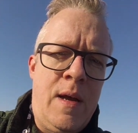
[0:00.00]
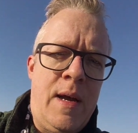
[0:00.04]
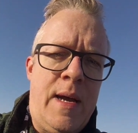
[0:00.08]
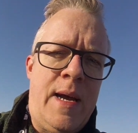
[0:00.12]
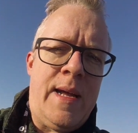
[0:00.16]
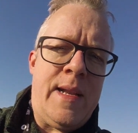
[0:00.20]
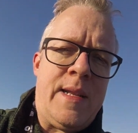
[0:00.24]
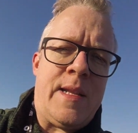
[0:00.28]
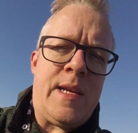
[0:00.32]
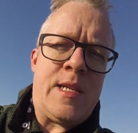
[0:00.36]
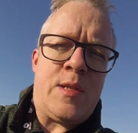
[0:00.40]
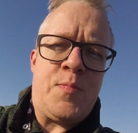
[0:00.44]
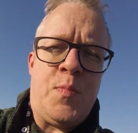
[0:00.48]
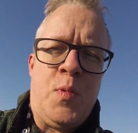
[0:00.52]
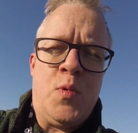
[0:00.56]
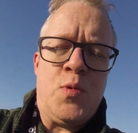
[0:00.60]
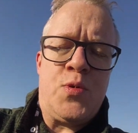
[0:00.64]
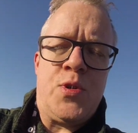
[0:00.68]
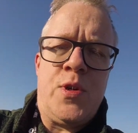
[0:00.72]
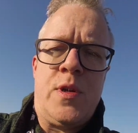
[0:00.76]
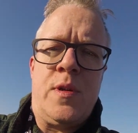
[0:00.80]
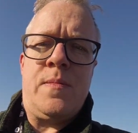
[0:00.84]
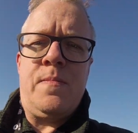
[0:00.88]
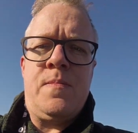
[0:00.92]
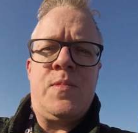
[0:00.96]
And that's
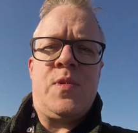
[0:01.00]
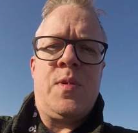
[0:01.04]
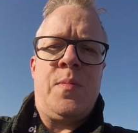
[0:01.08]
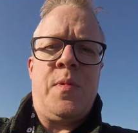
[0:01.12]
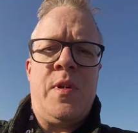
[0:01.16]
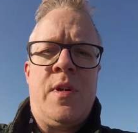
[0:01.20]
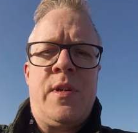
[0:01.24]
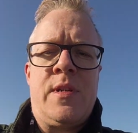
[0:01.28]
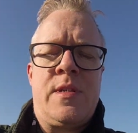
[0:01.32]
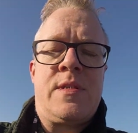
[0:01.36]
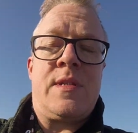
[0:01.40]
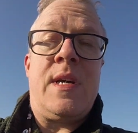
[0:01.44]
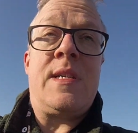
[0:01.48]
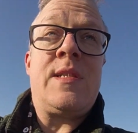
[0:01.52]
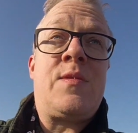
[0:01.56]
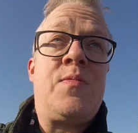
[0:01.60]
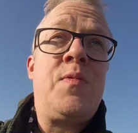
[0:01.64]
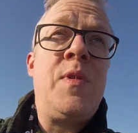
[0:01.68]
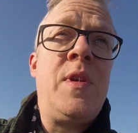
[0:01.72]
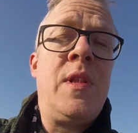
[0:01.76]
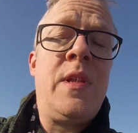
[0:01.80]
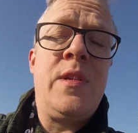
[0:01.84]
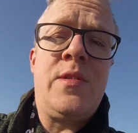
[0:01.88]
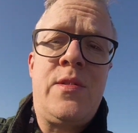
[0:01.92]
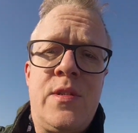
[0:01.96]
bullshit, to be honest. That's
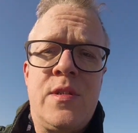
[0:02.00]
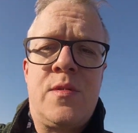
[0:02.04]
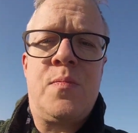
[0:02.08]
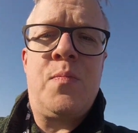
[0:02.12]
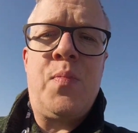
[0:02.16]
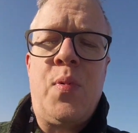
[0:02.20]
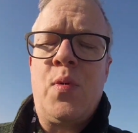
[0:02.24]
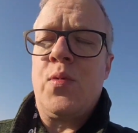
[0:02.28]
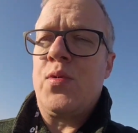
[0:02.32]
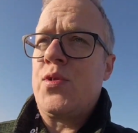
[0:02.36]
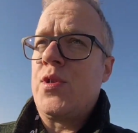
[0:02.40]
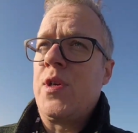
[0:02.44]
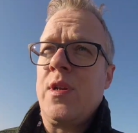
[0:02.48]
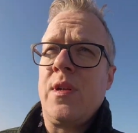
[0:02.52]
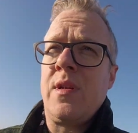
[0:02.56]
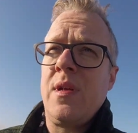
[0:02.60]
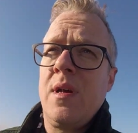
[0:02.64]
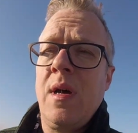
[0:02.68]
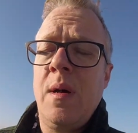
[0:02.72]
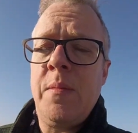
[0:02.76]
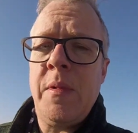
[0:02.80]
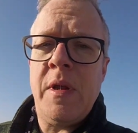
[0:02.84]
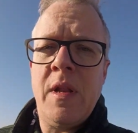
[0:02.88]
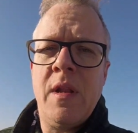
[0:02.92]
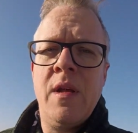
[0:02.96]
really just bullshit.
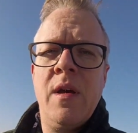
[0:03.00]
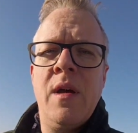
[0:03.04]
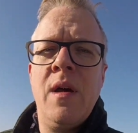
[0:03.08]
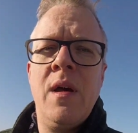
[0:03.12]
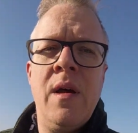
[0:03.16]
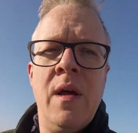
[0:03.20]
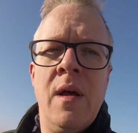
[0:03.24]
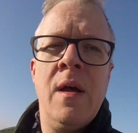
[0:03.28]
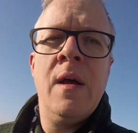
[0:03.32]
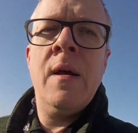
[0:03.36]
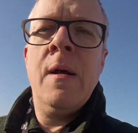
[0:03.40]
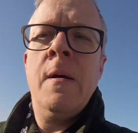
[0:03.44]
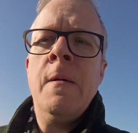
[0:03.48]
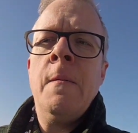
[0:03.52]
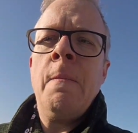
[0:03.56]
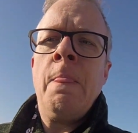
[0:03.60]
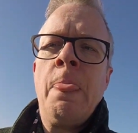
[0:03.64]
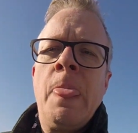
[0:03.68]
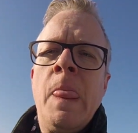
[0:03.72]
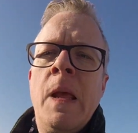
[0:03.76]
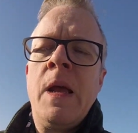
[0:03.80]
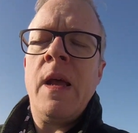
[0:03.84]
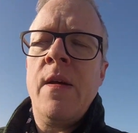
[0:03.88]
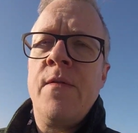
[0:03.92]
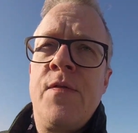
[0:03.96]
I mean,
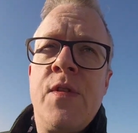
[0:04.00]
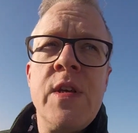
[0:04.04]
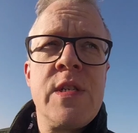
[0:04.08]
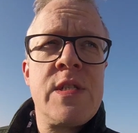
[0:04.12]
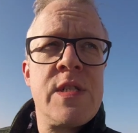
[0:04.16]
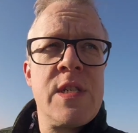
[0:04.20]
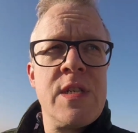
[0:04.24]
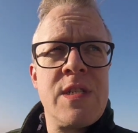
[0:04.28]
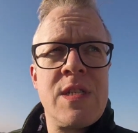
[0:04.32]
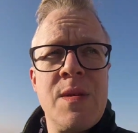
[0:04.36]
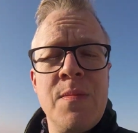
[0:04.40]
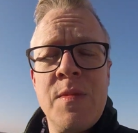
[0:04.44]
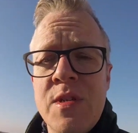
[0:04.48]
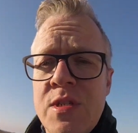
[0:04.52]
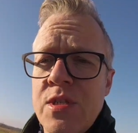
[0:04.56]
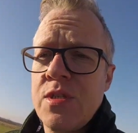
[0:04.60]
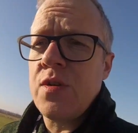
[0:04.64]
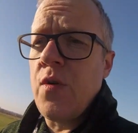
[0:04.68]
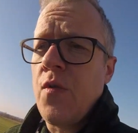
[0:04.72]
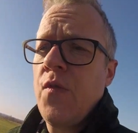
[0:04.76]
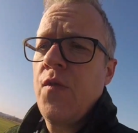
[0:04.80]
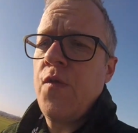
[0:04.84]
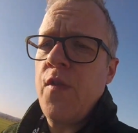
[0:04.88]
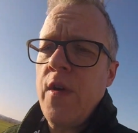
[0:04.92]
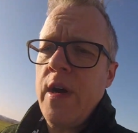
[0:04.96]
if this system is
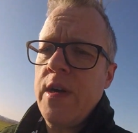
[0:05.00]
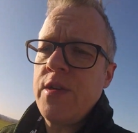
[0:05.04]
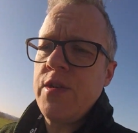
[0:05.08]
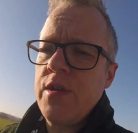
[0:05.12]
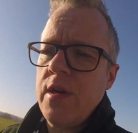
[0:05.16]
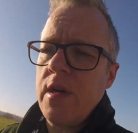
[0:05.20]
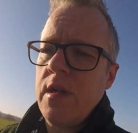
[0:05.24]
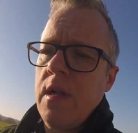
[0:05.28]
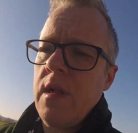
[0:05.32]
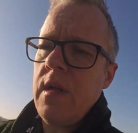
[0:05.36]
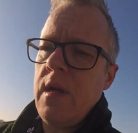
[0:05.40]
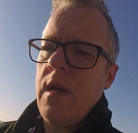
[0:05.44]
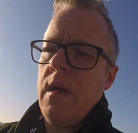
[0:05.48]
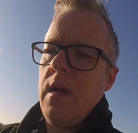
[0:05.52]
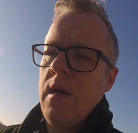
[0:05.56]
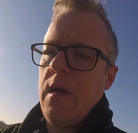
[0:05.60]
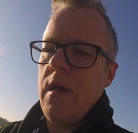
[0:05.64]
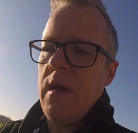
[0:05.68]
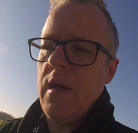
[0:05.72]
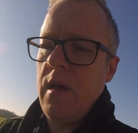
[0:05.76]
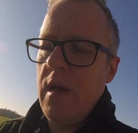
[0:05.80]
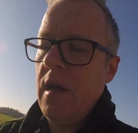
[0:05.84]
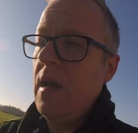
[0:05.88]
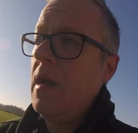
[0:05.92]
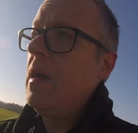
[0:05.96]
so fragile,
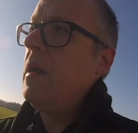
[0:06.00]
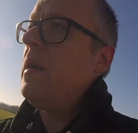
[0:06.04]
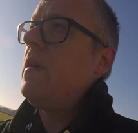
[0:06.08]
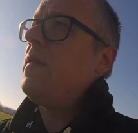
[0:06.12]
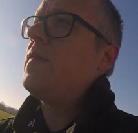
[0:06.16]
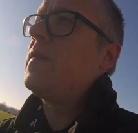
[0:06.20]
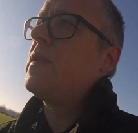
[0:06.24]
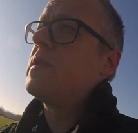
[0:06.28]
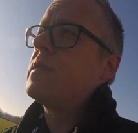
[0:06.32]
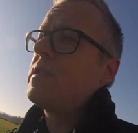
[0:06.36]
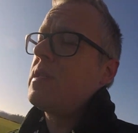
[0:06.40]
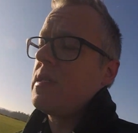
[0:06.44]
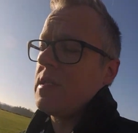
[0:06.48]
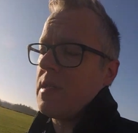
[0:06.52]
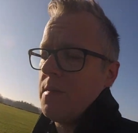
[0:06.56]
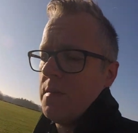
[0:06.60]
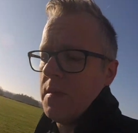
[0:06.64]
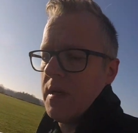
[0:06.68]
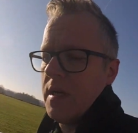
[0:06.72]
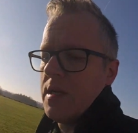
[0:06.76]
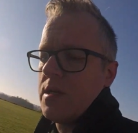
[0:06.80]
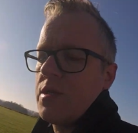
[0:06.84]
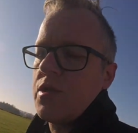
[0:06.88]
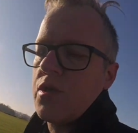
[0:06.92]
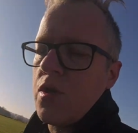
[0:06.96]
if this system
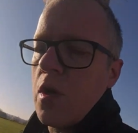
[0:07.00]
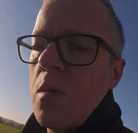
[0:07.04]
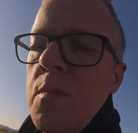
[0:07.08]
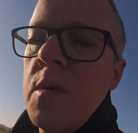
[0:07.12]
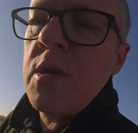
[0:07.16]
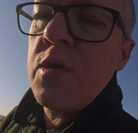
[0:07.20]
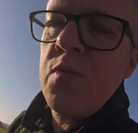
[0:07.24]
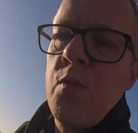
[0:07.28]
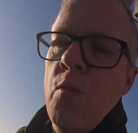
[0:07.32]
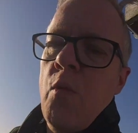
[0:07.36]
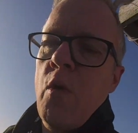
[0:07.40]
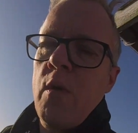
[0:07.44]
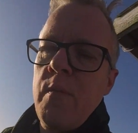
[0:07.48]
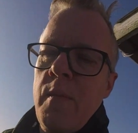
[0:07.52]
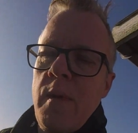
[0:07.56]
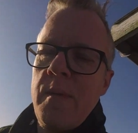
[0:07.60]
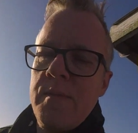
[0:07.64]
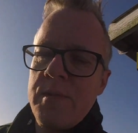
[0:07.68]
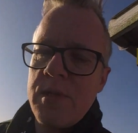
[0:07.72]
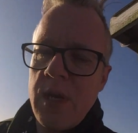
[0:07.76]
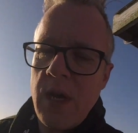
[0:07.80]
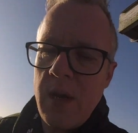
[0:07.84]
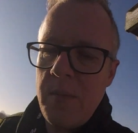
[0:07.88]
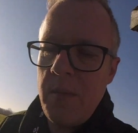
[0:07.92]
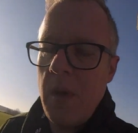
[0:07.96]
needs so much
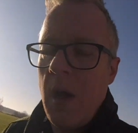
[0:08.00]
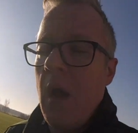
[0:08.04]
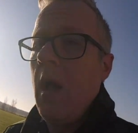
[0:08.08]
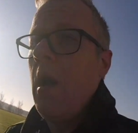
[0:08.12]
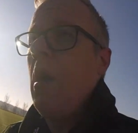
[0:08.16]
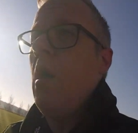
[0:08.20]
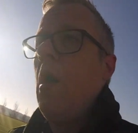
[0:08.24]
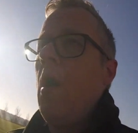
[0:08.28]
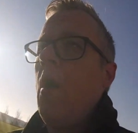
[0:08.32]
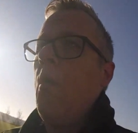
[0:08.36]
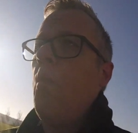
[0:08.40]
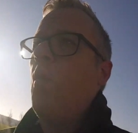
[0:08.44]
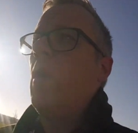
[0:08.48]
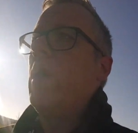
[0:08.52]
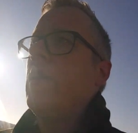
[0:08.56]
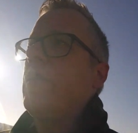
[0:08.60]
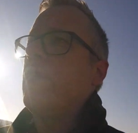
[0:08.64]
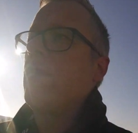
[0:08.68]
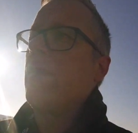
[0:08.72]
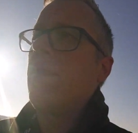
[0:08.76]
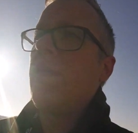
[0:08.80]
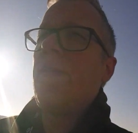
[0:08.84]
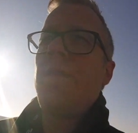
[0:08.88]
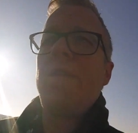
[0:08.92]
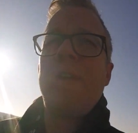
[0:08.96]
warm-up time, why
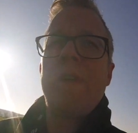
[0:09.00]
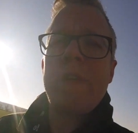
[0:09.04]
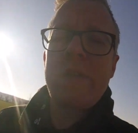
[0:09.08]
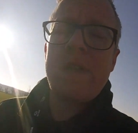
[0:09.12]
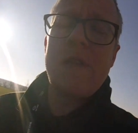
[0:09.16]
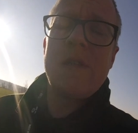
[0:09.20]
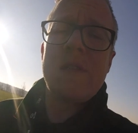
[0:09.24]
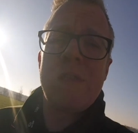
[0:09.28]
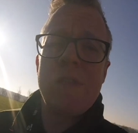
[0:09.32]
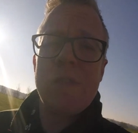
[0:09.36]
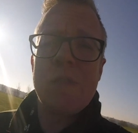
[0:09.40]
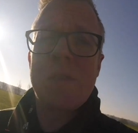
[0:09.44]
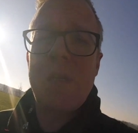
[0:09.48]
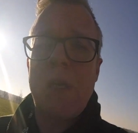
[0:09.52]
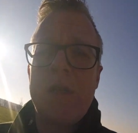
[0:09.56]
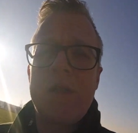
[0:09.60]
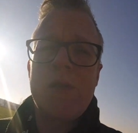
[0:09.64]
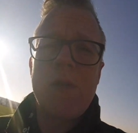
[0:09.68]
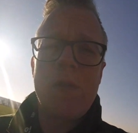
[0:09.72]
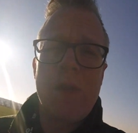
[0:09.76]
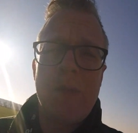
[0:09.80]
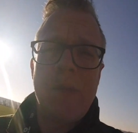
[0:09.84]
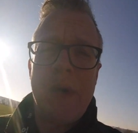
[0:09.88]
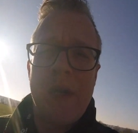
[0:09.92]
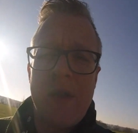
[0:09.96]
the fuck doesn't it say
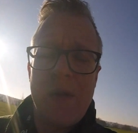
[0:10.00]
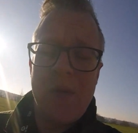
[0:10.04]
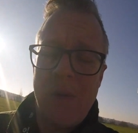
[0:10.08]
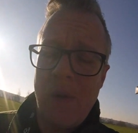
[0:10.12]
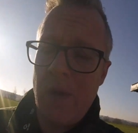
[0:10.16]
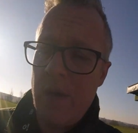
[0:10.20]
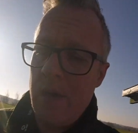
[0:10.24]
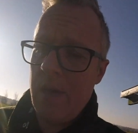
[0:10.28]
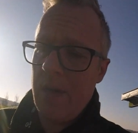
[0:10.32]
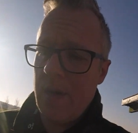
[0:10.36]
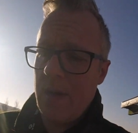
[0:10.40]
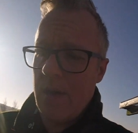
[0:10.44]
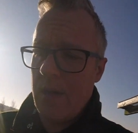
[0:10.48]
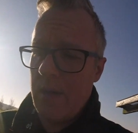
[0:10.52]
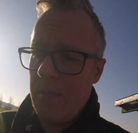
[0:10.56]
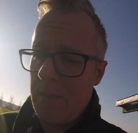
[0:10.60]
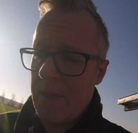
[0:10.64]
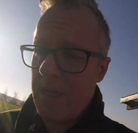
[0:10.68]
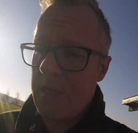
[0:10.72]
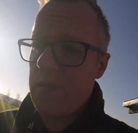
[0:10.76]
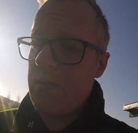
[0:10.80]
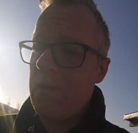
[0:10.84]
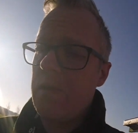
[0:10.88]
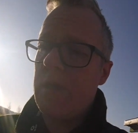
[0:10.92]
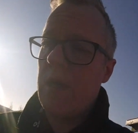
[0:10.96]
so in the manual? I mean,
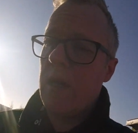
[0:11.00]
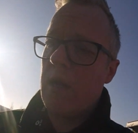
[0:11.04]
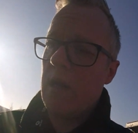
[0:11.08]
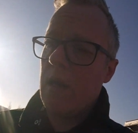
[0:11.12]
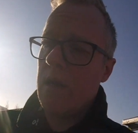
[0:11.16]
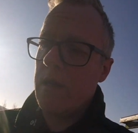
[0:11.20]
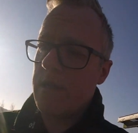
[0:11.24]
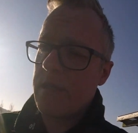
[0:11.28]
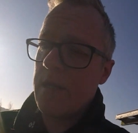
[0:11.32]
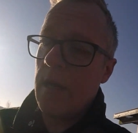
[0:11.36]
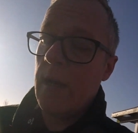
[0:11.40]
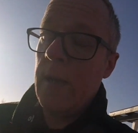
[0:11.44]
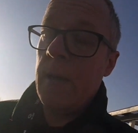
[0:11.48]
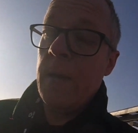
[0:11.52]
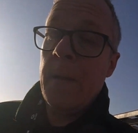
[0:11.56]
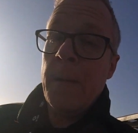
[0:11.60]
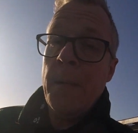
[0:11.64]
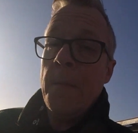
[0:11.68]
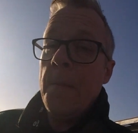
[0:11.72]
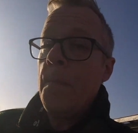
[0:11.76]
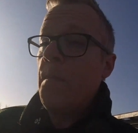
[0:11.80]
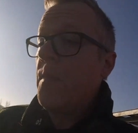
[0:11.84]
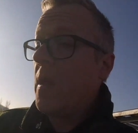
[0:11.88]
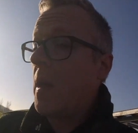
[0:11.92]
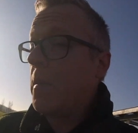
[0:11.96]
that's ridiculous.
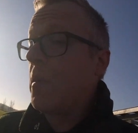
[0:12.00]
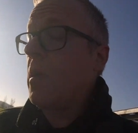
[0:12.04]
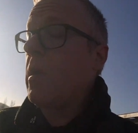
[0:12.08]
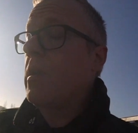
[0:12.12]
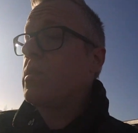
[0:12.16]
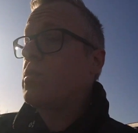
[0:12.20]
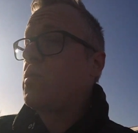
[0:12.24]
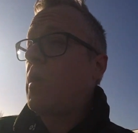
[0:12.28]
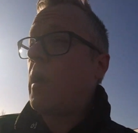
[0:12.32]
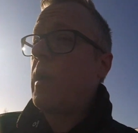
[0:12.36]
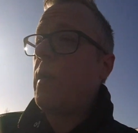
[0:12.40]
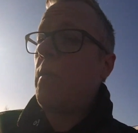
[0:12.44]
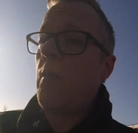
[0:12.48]
I'm gonna try